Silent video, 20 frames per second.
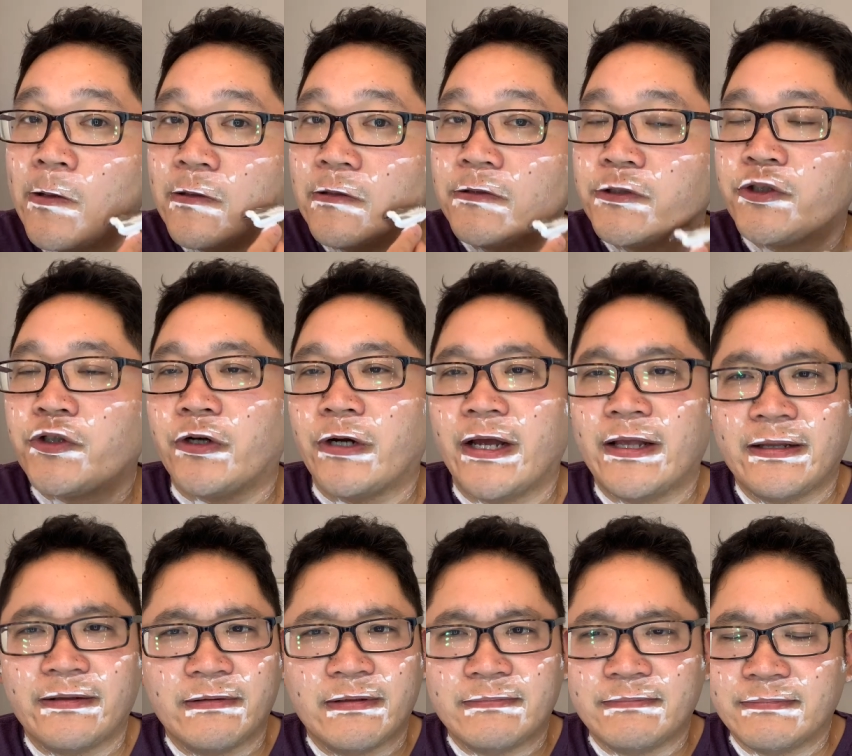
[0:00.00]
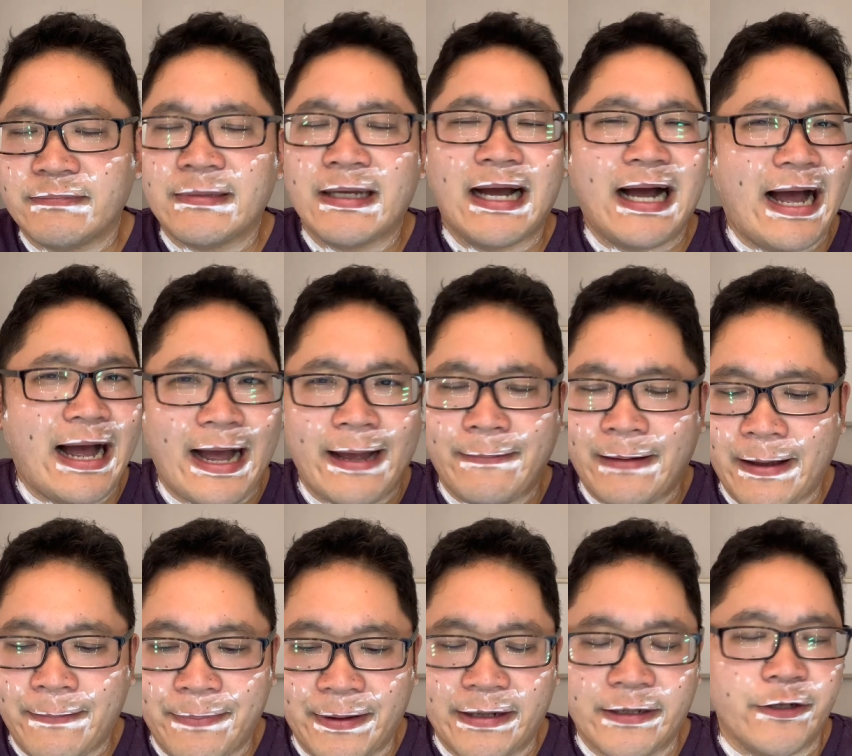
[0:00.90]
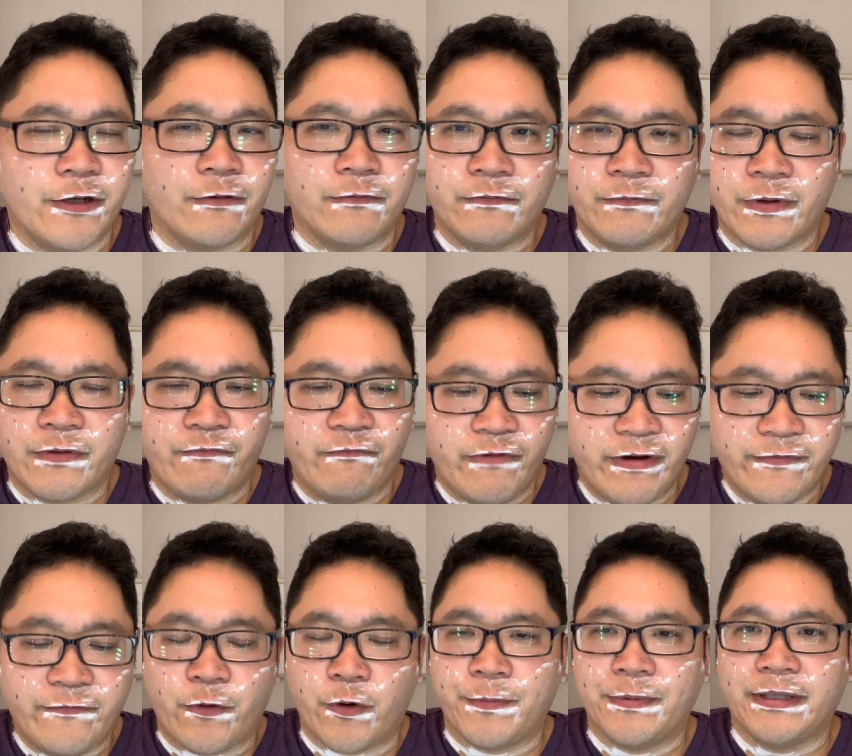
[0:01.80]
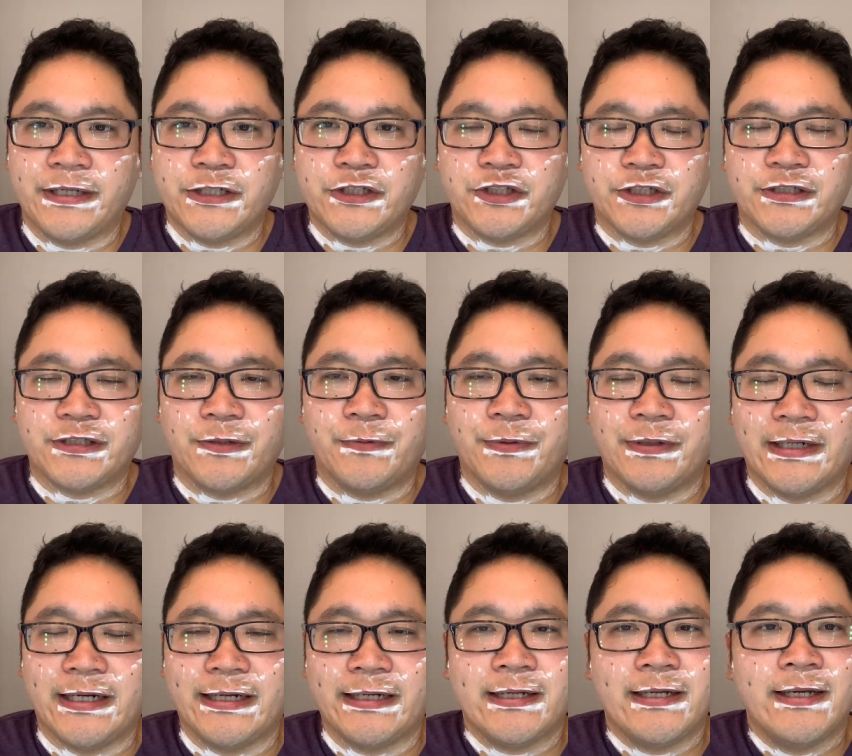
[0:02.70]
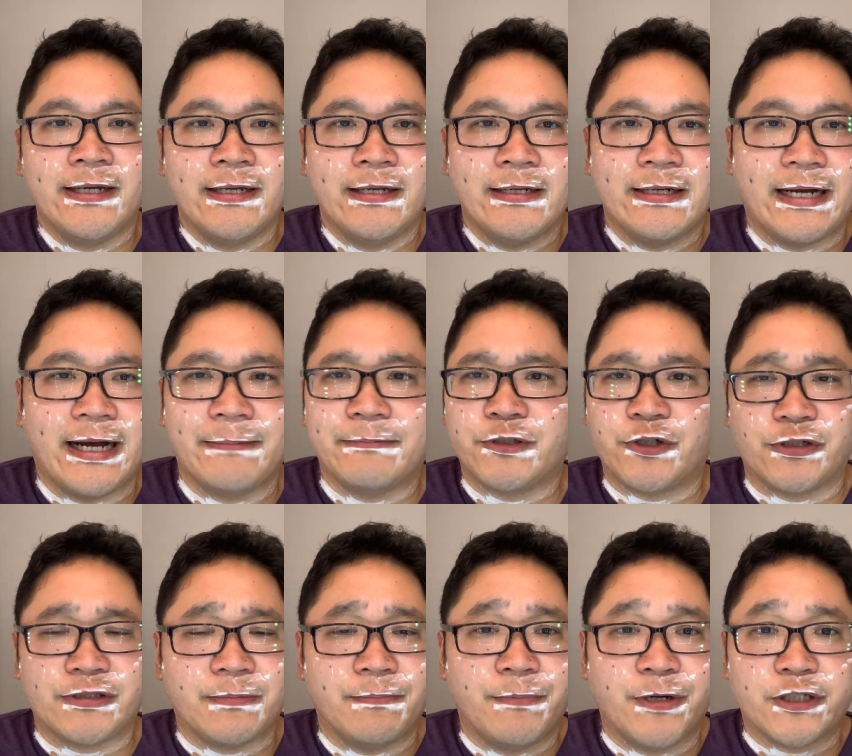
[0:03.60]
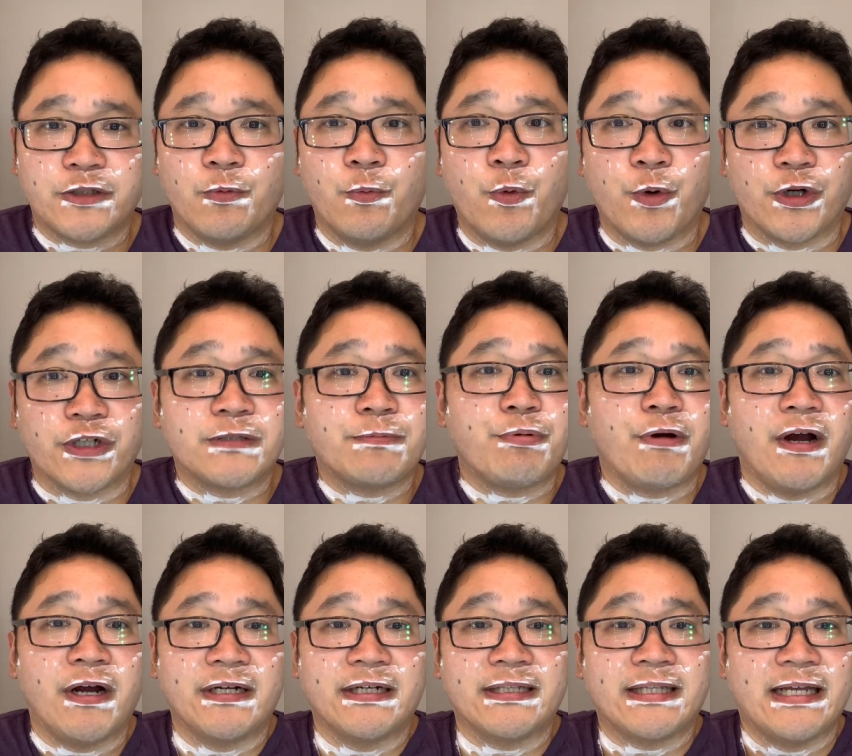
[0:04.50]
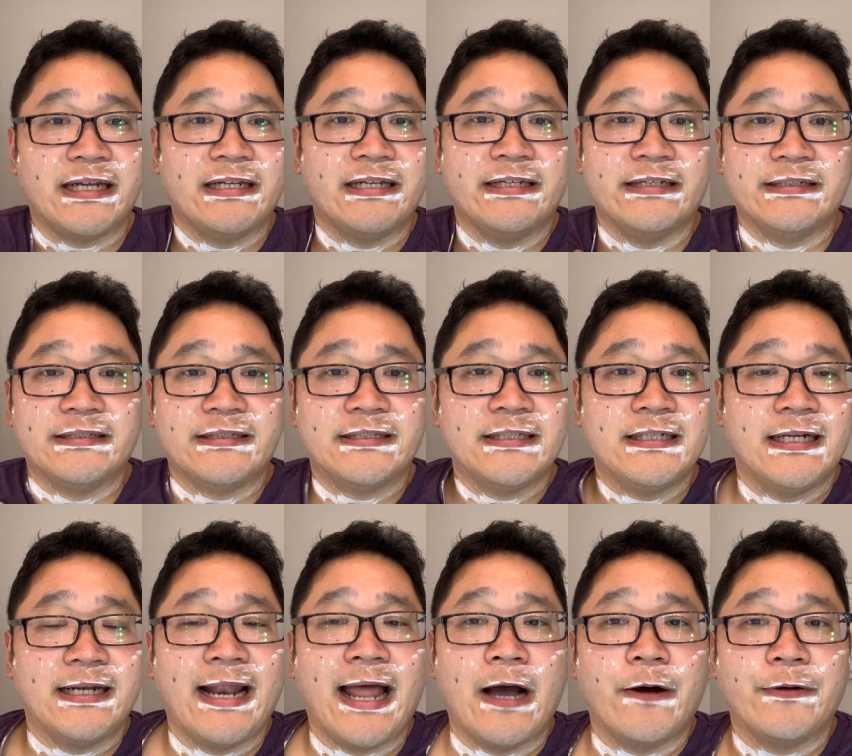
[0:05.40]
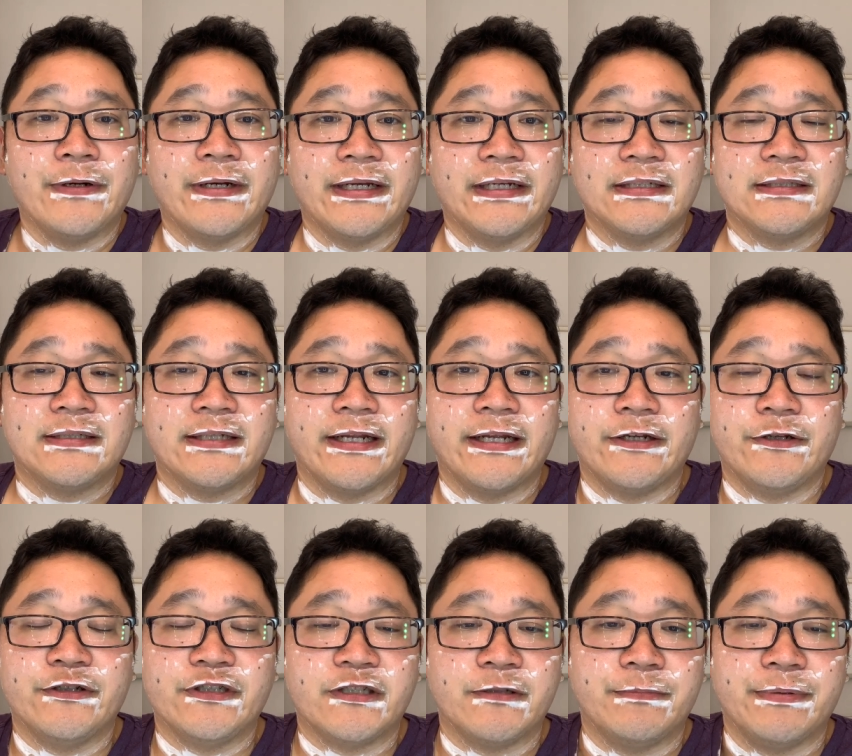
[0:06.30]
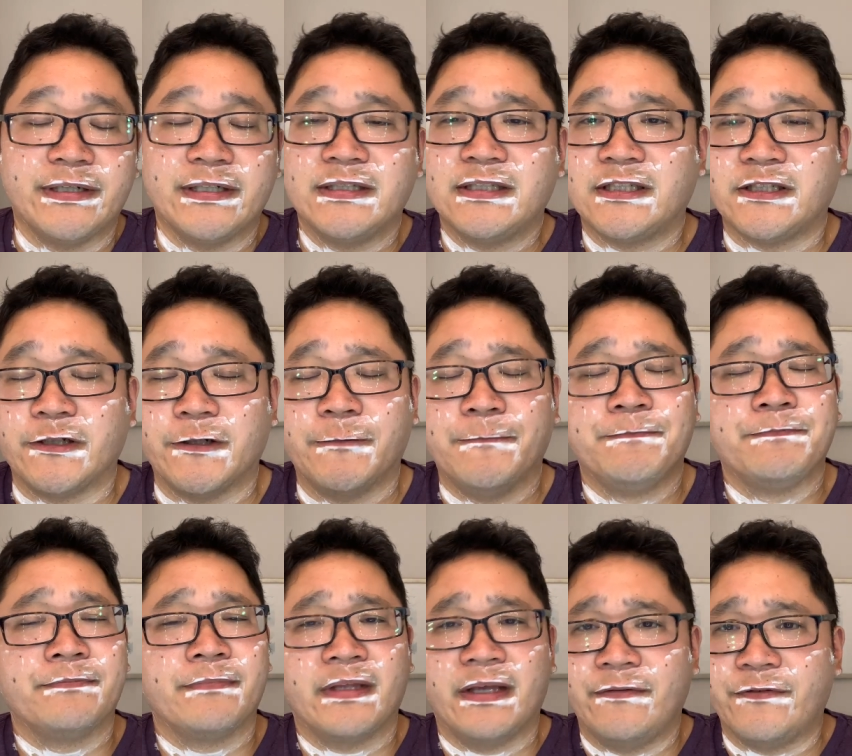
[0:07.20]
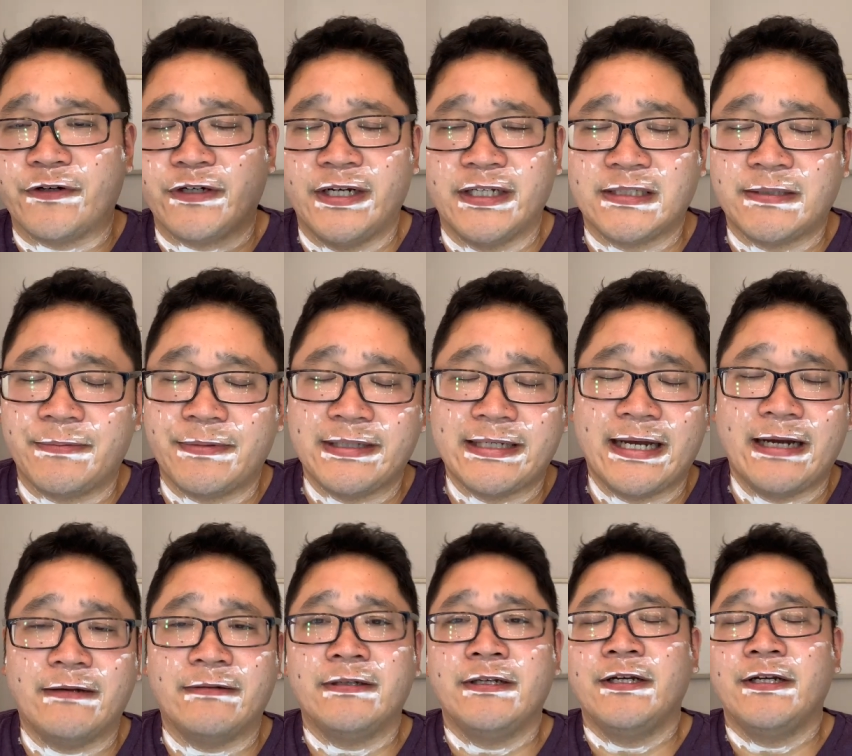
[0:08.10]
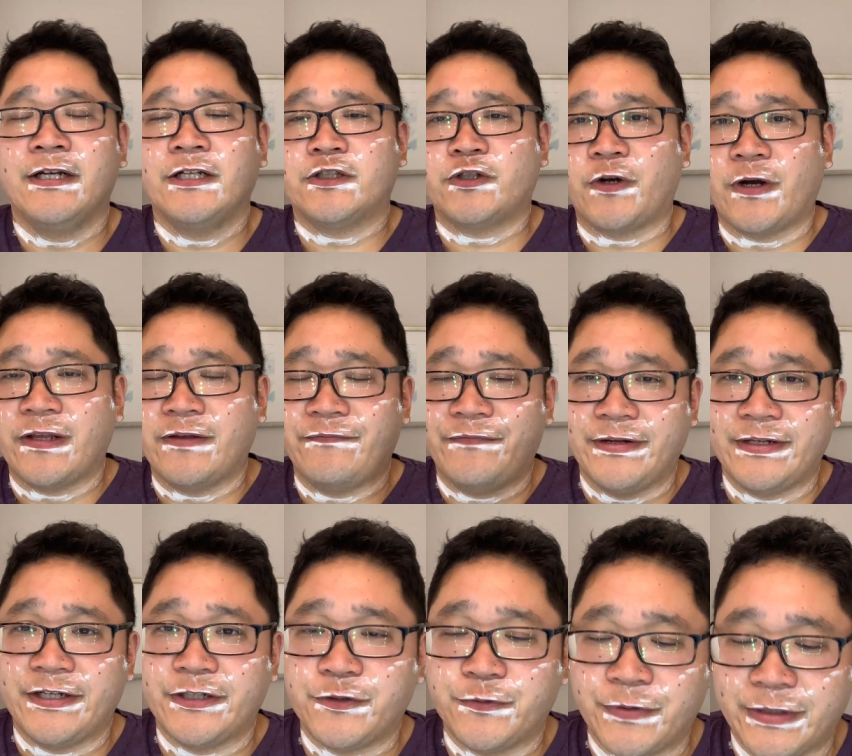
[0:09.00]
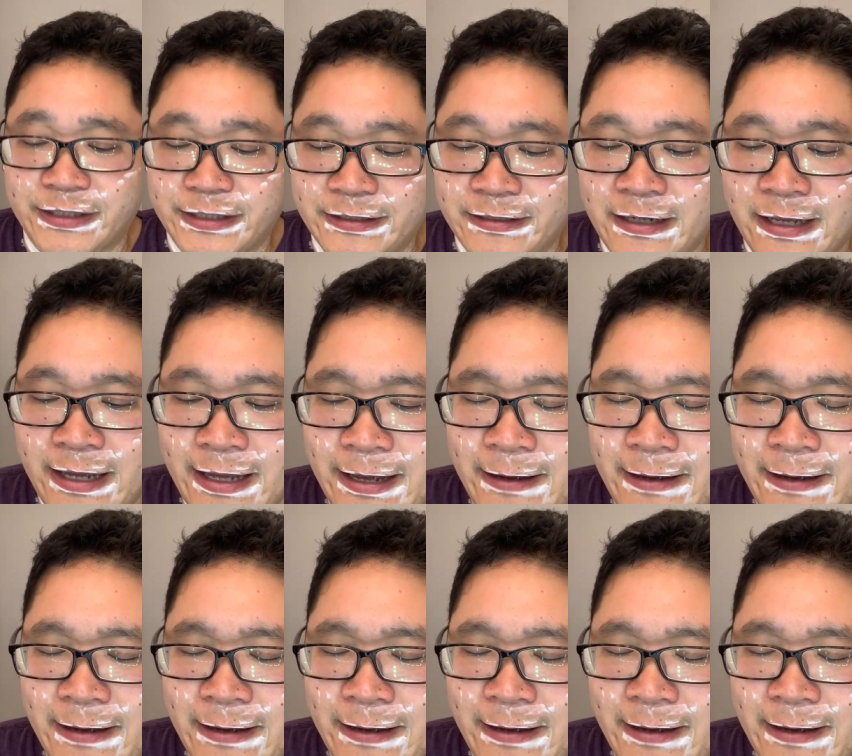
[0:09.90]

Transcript: Sure, and I, I bet, you know, with reformulations and whatnot, I'm sure it's a much worse product than it is nowadays than it used to be. So if you're gonna hunt something down, try the vintage one.